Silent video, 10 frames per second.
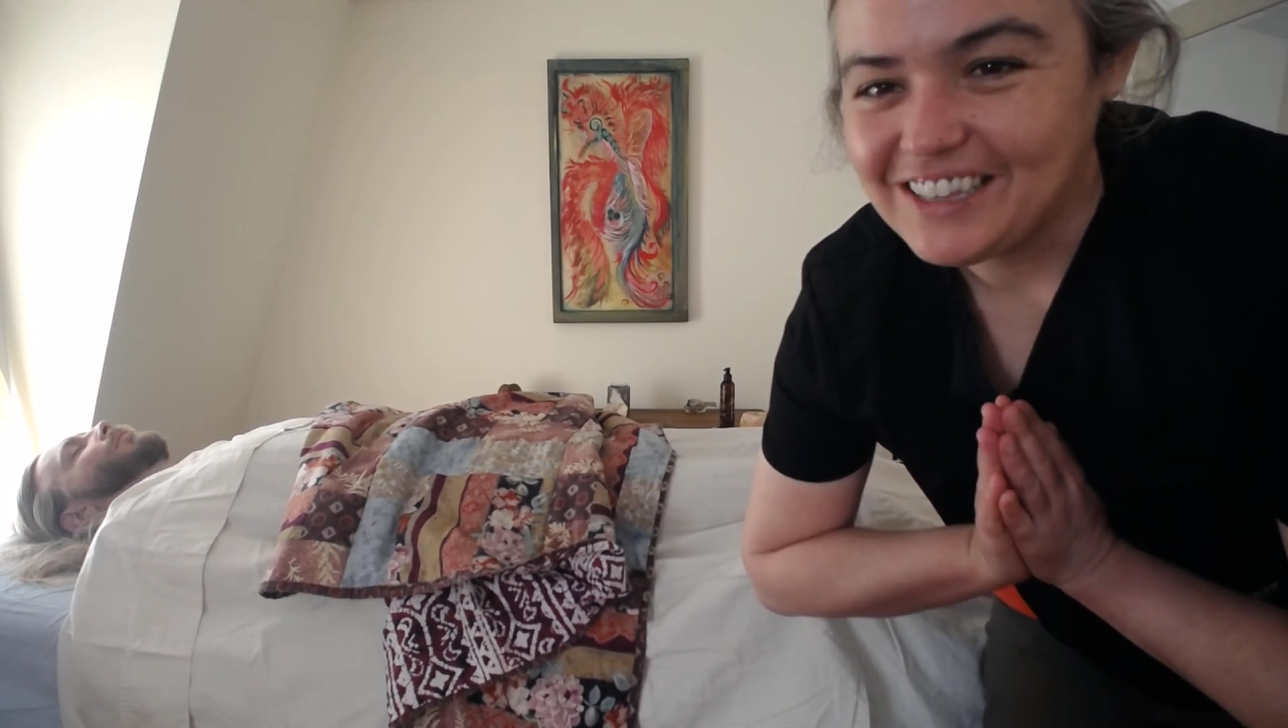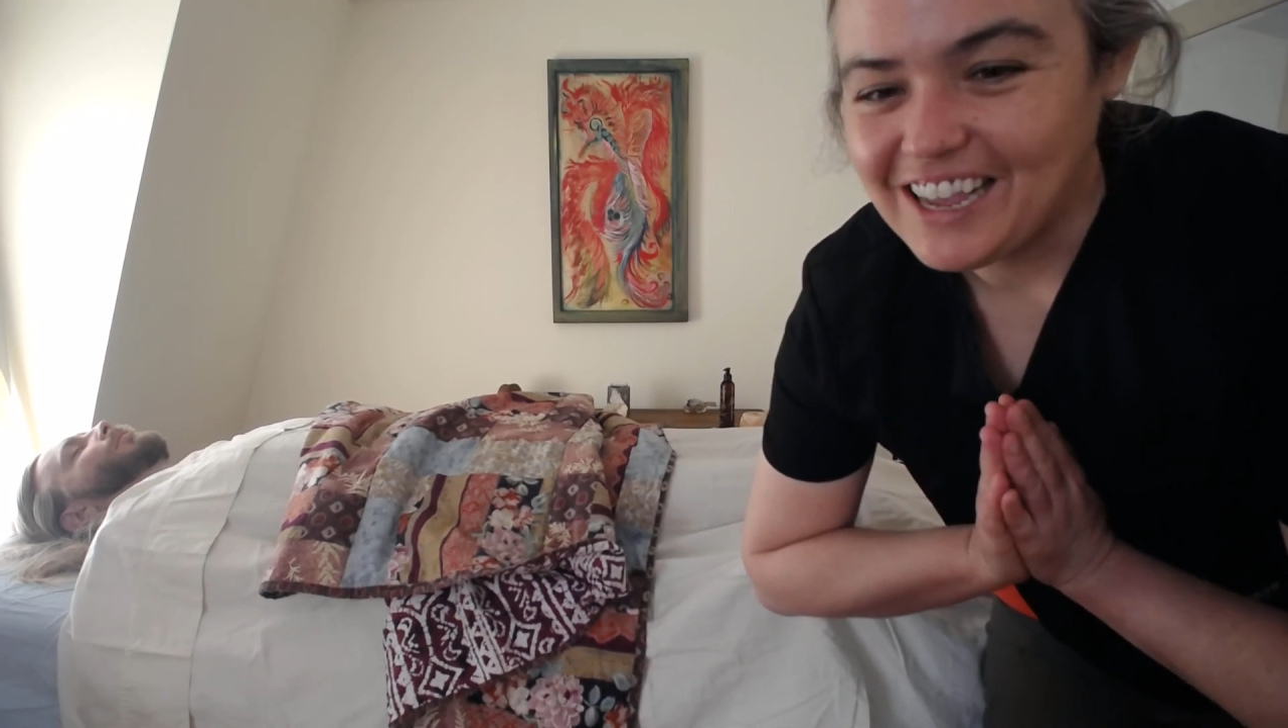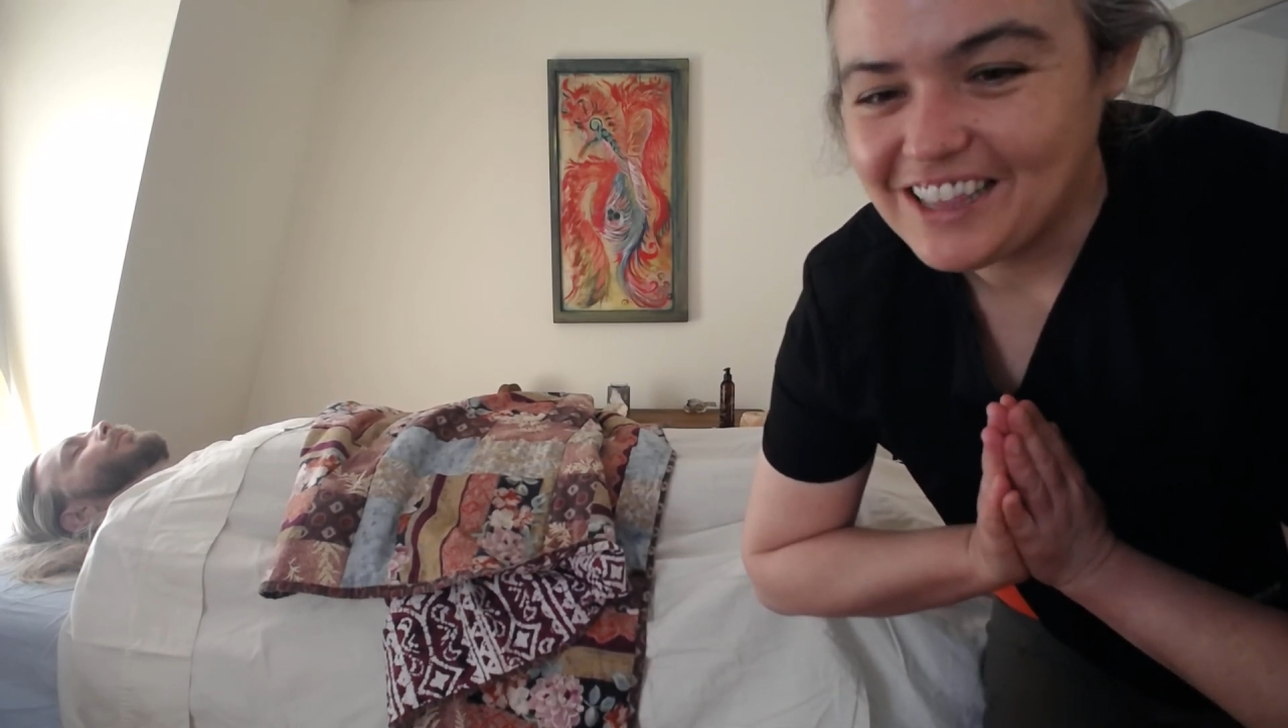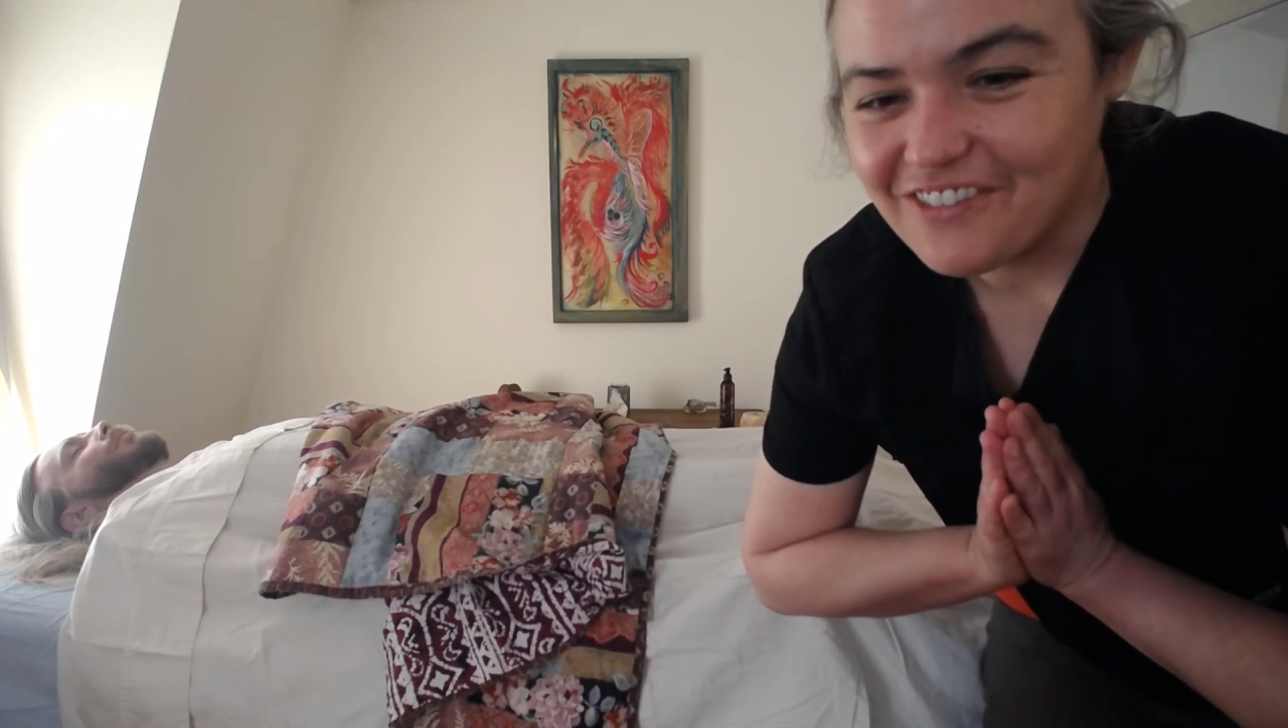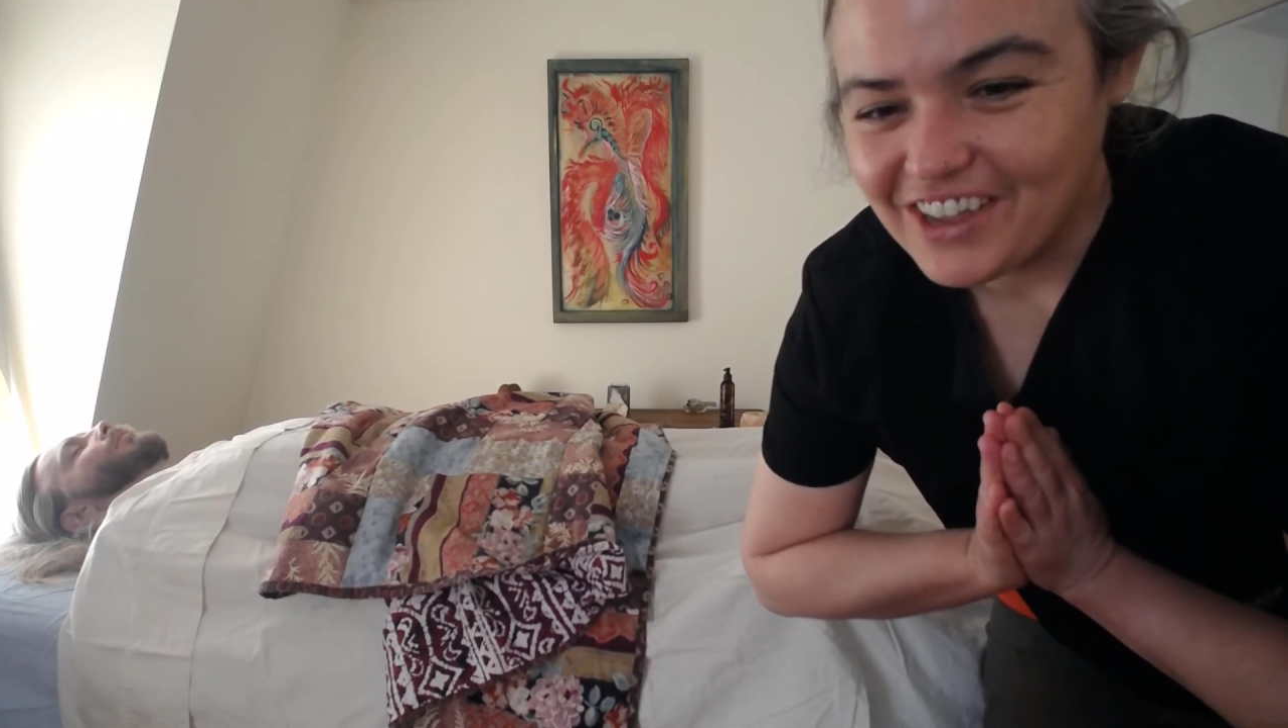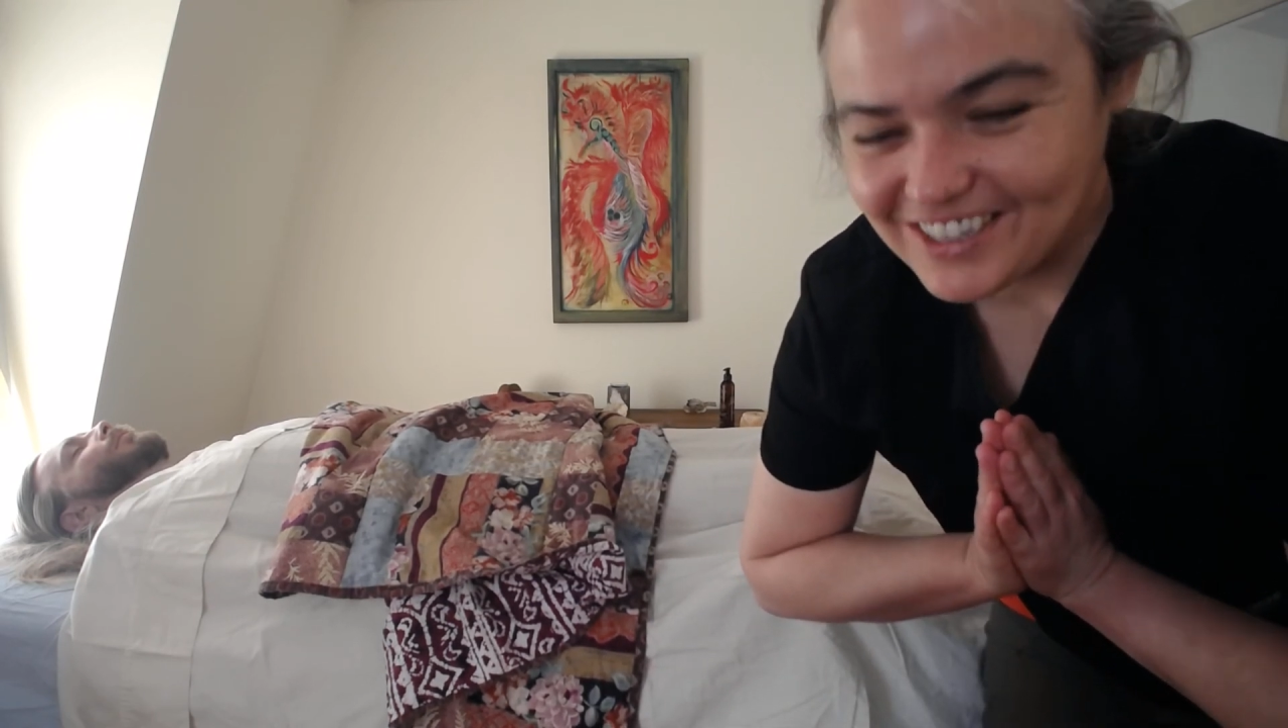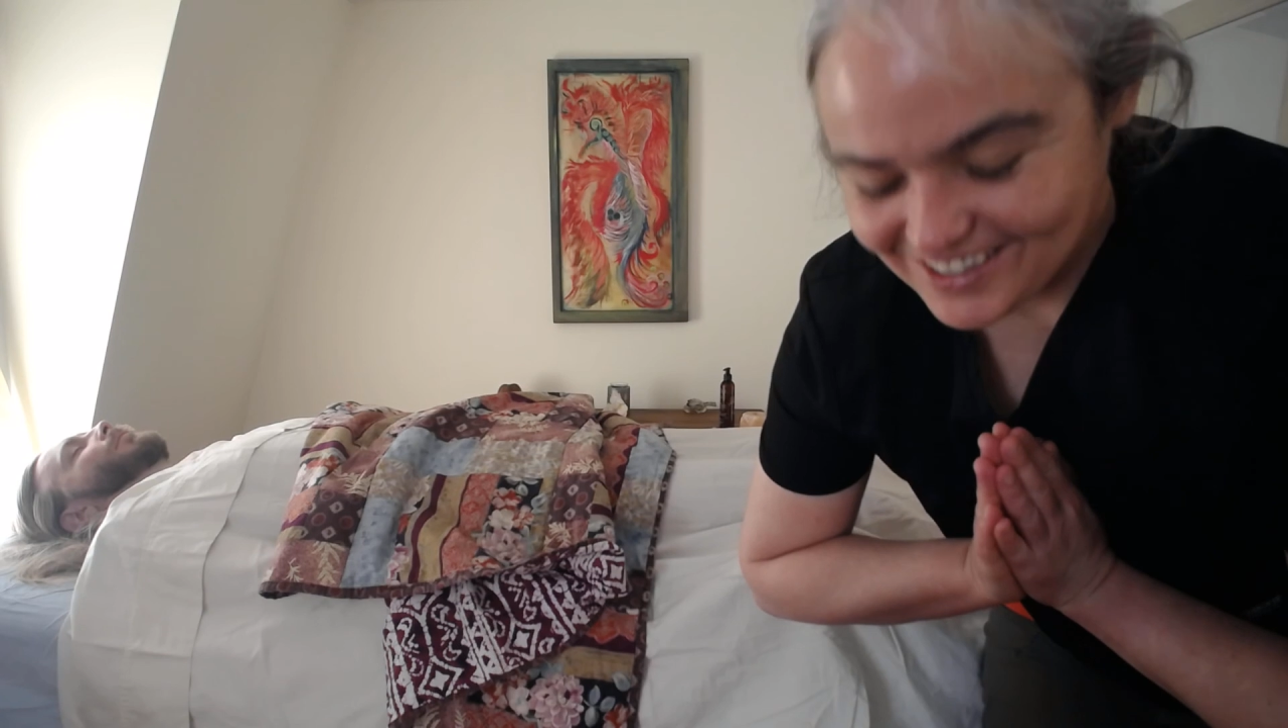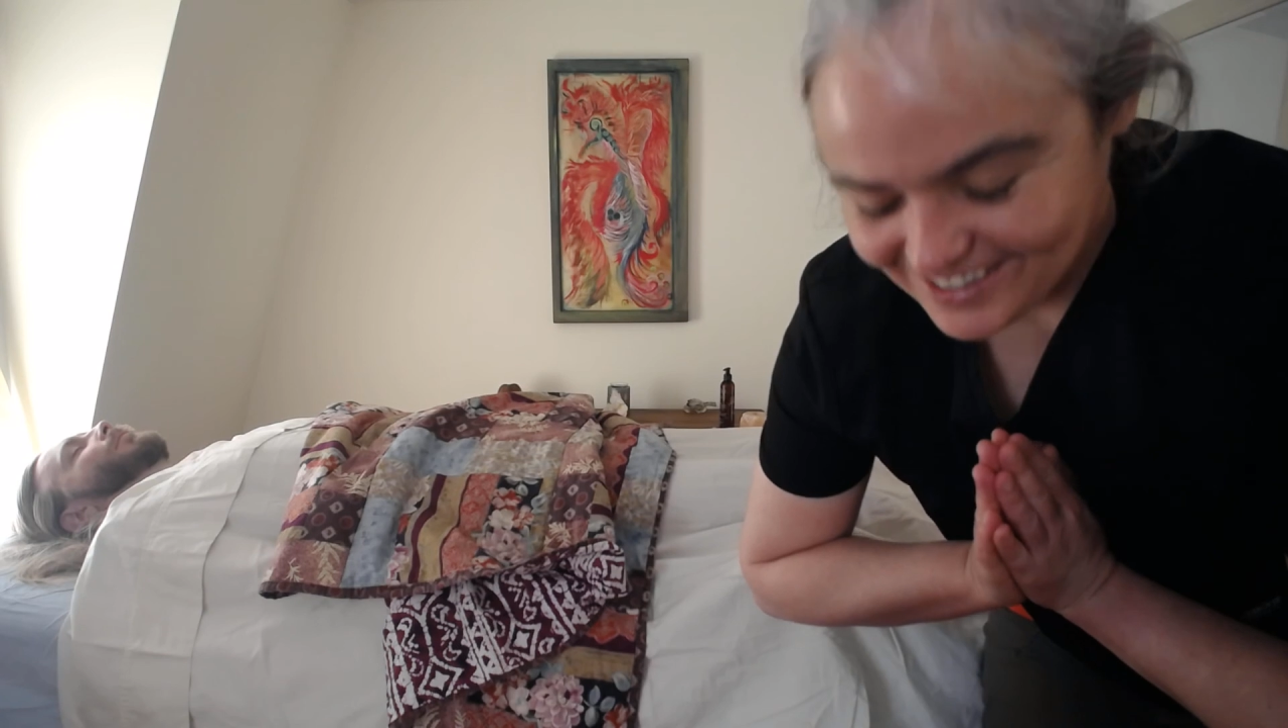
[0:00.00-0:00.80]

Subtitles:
I love us.